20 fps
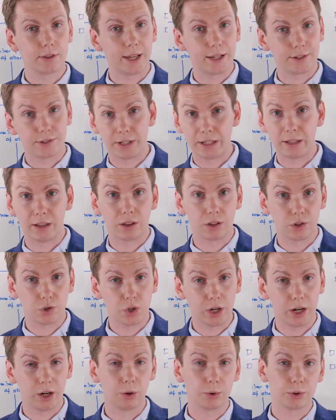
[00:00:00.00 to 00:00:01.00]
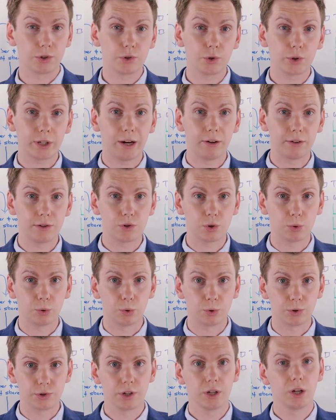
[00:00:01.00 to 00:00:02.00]
that's either the shareholders or
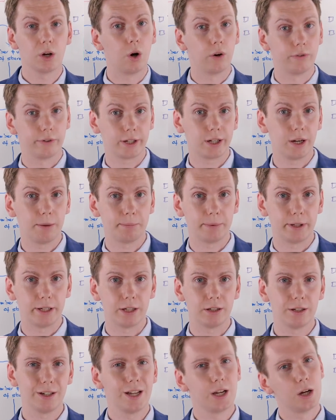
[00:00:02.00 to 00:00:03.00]
guarantors, of a company.